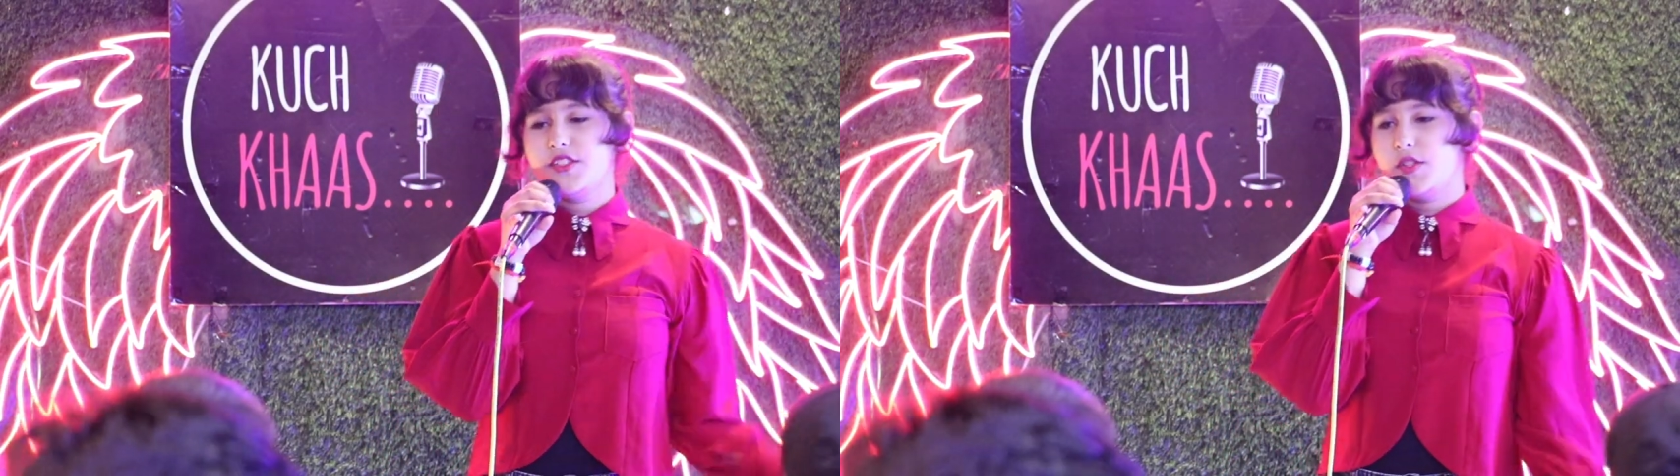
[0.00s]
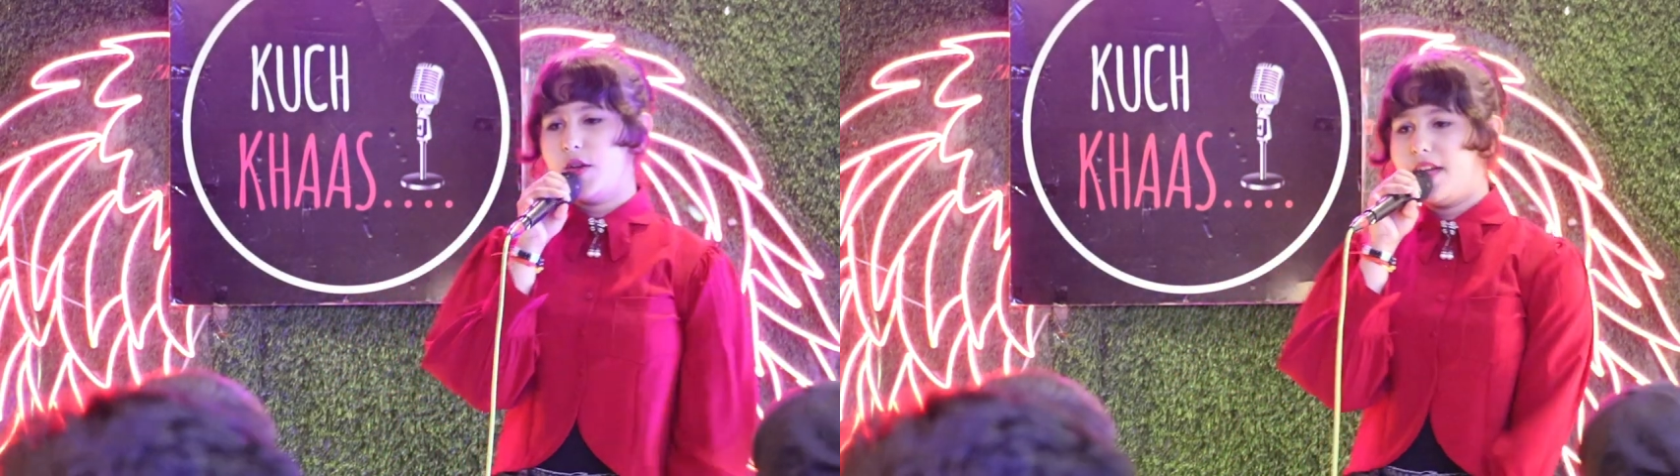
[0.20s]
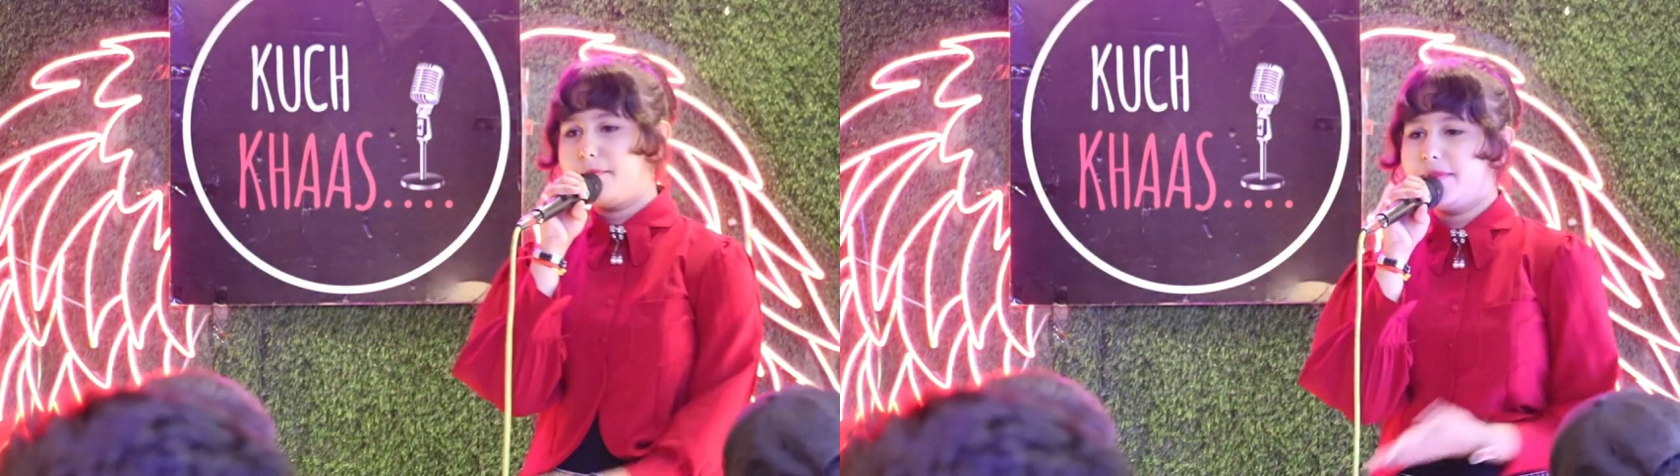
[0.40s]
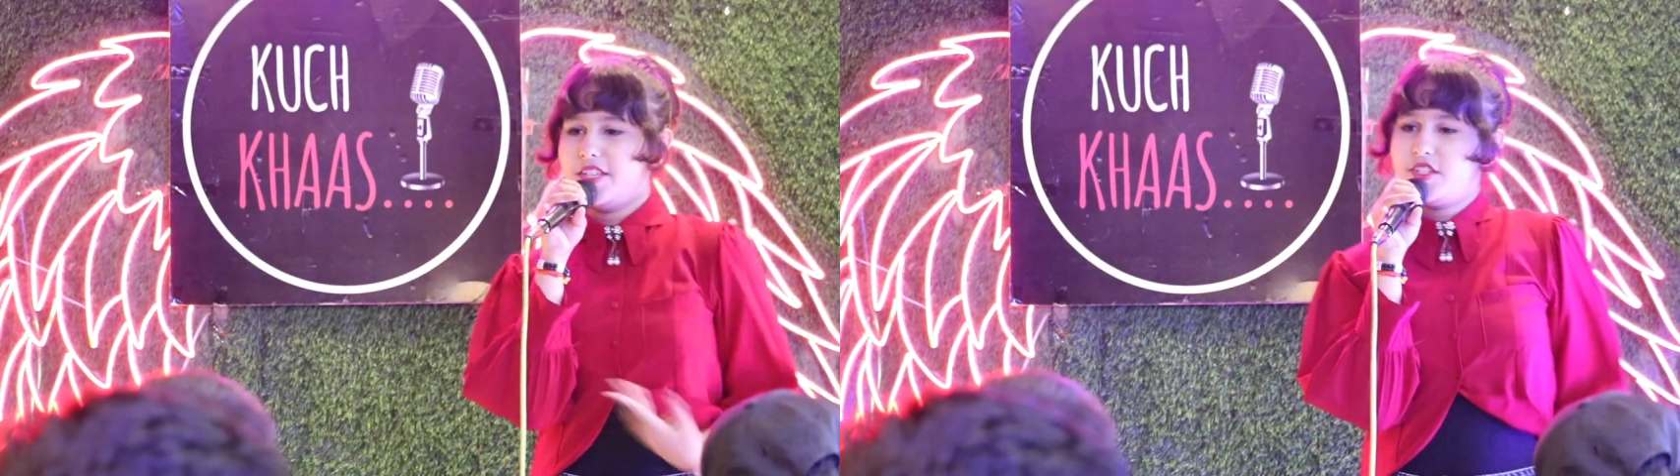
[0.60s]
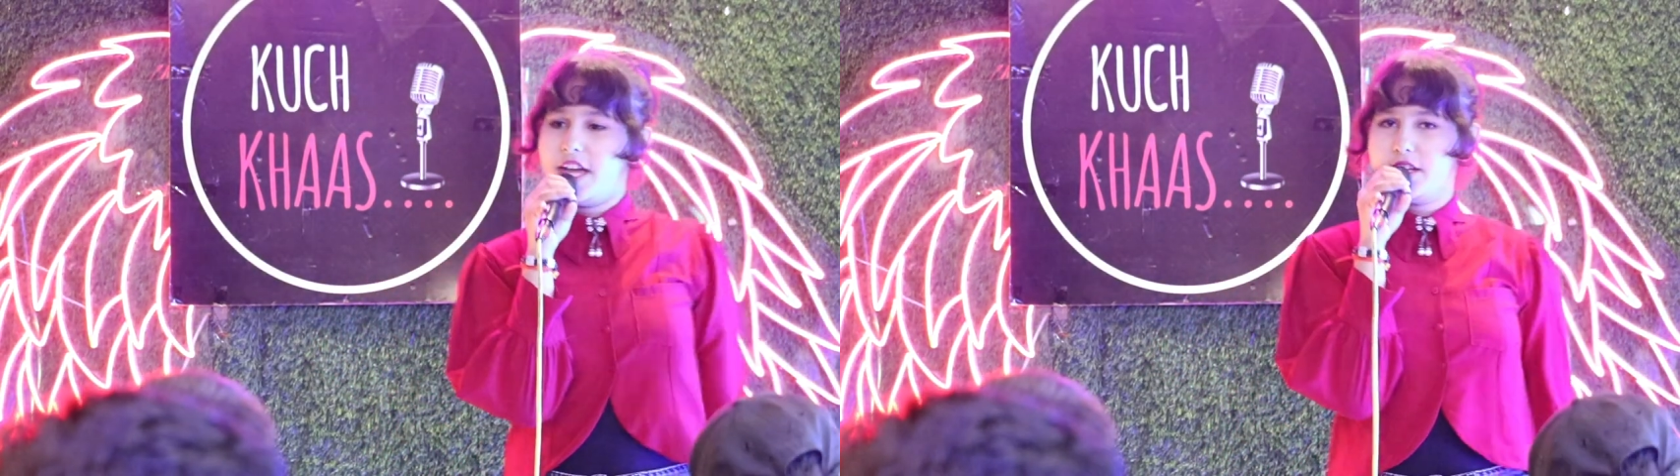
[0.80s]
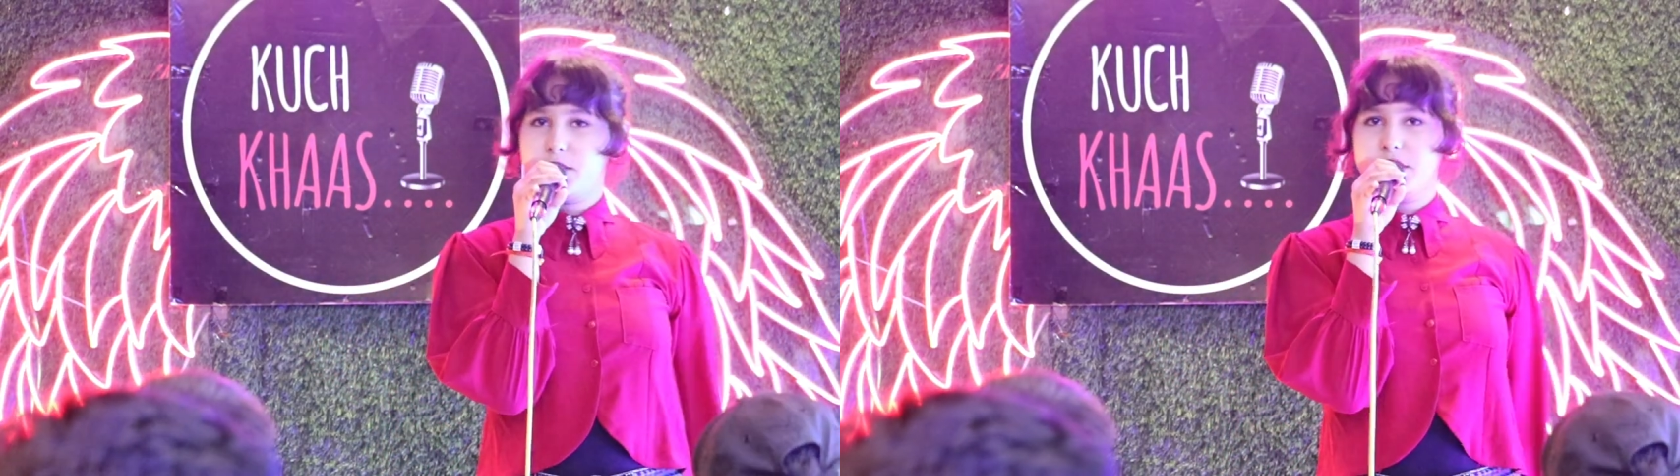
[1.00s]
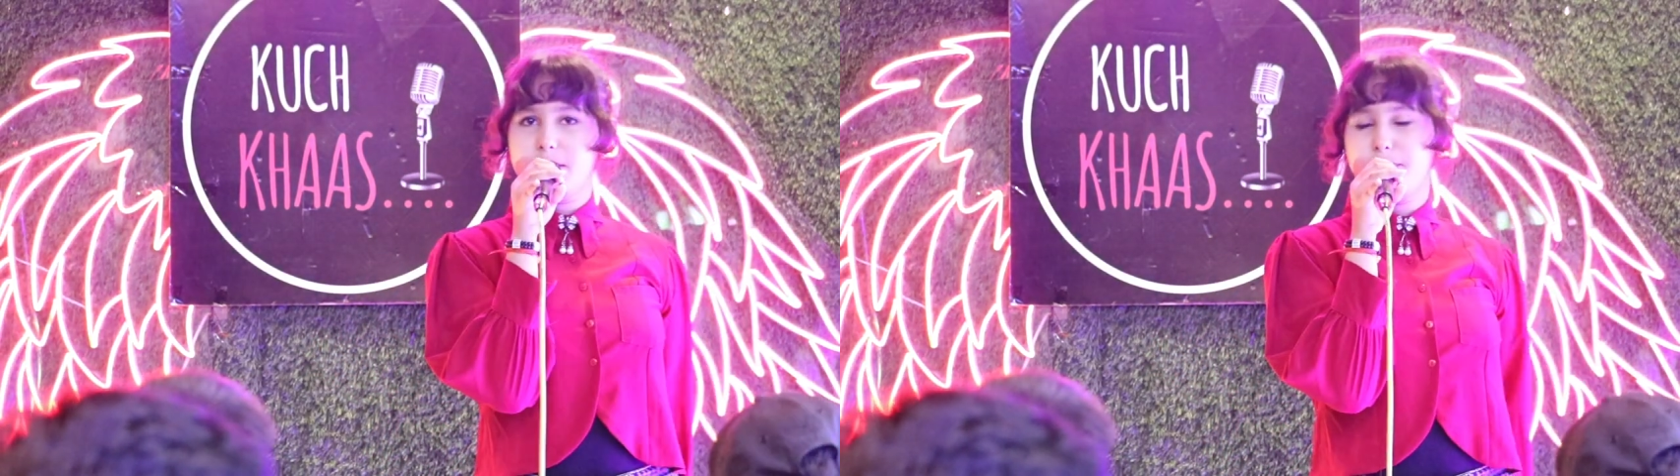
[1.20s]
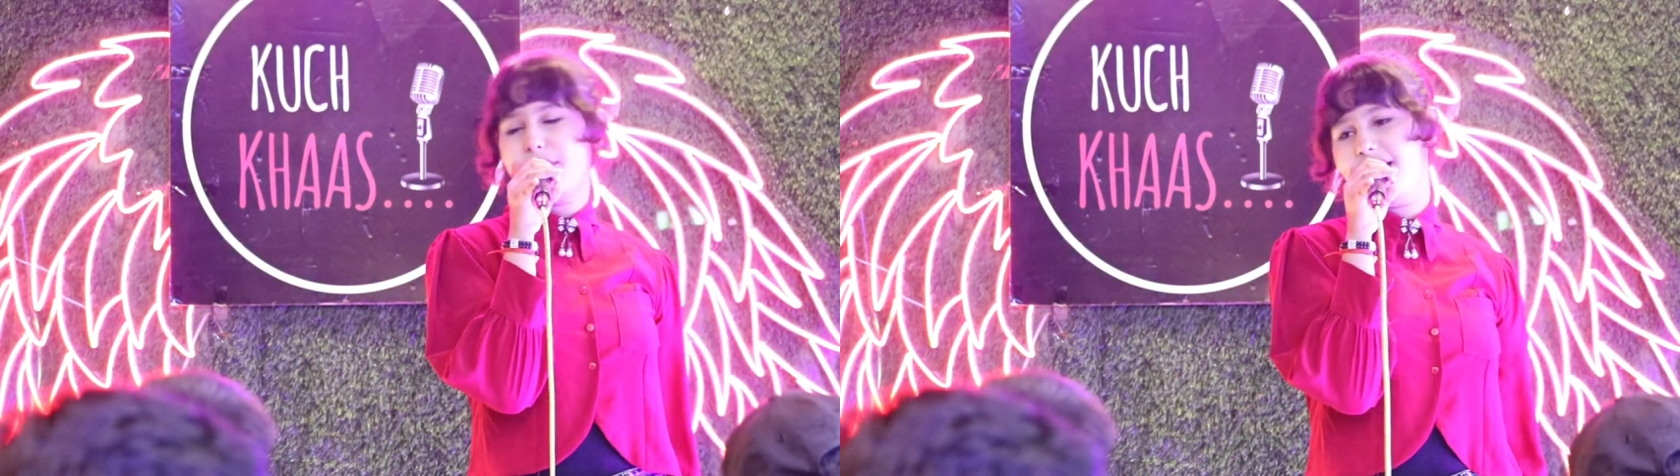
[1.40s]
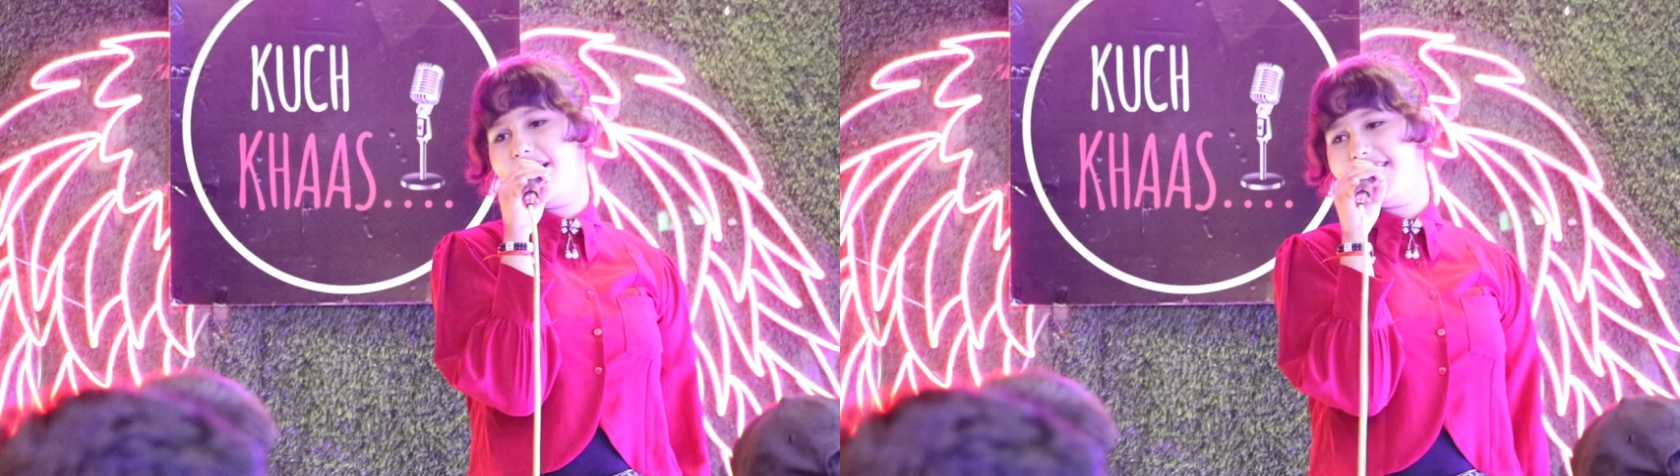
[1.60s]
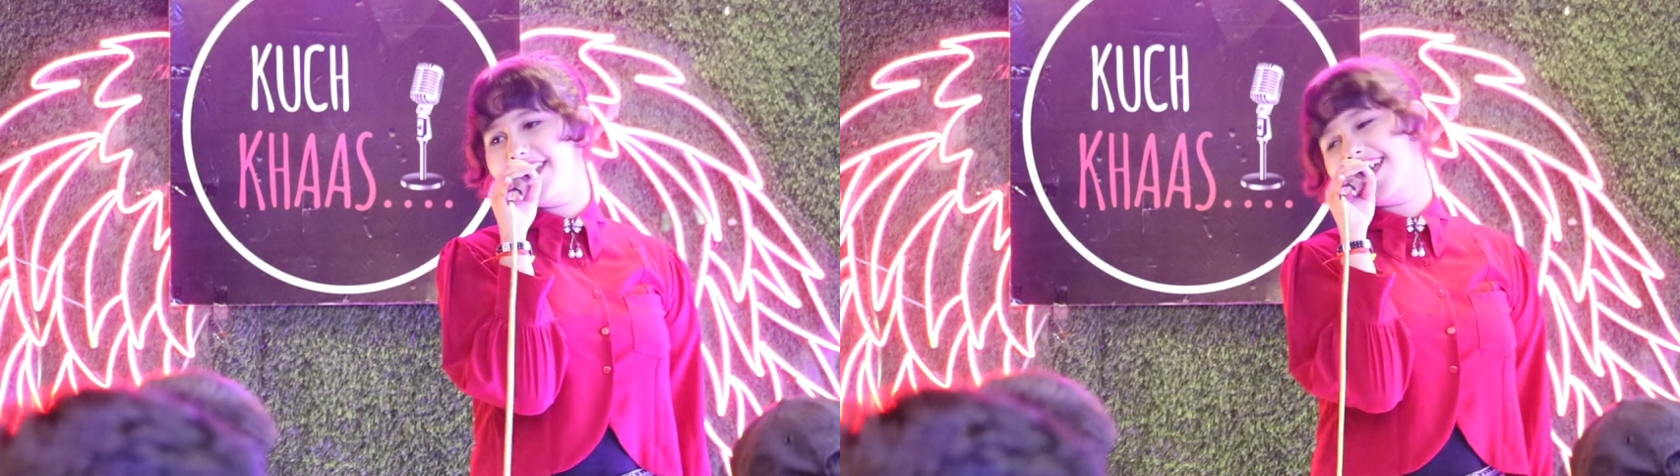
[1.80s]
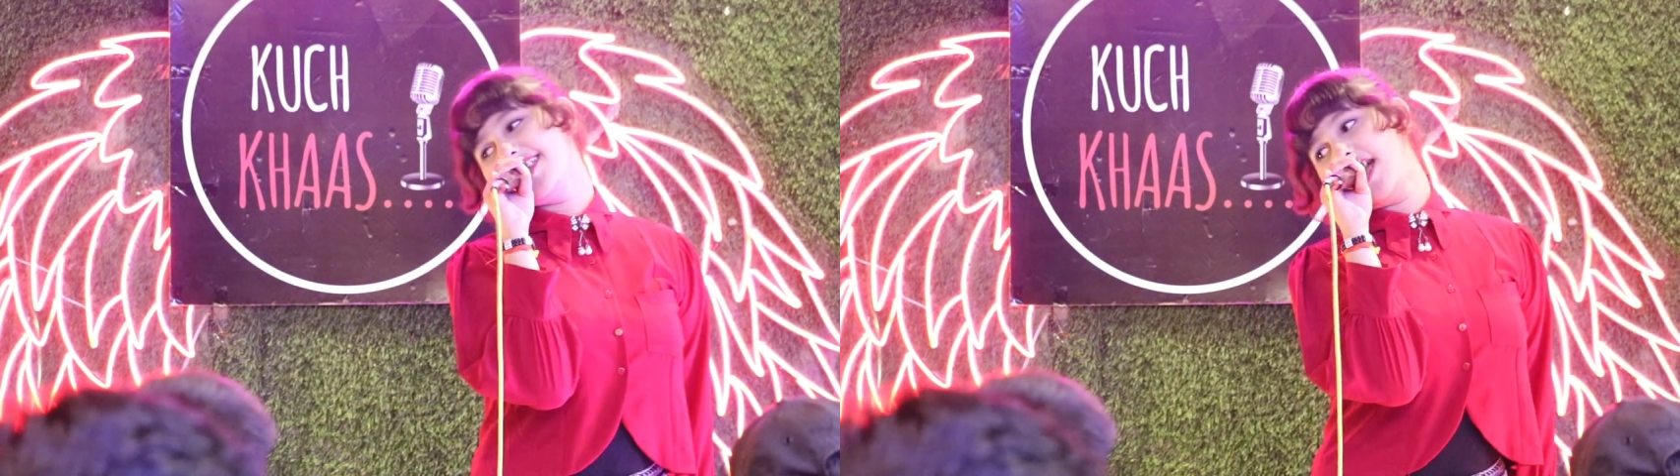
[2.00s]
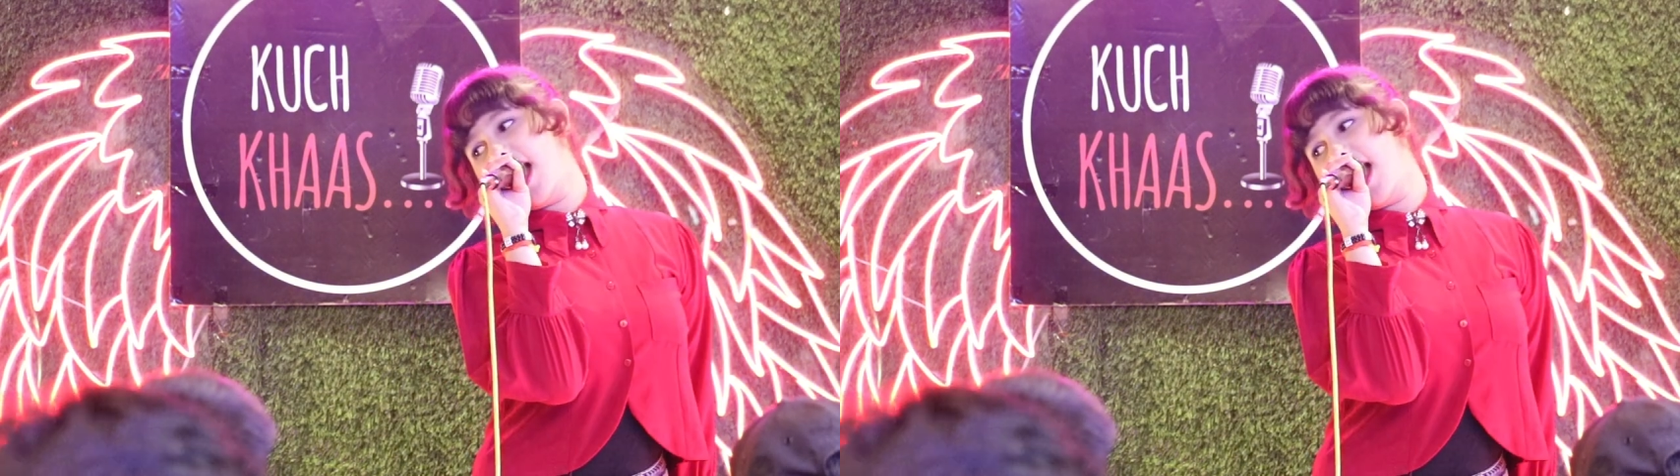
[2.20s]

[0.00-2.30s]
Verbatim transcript: So yeah, bitch, I do the money dance.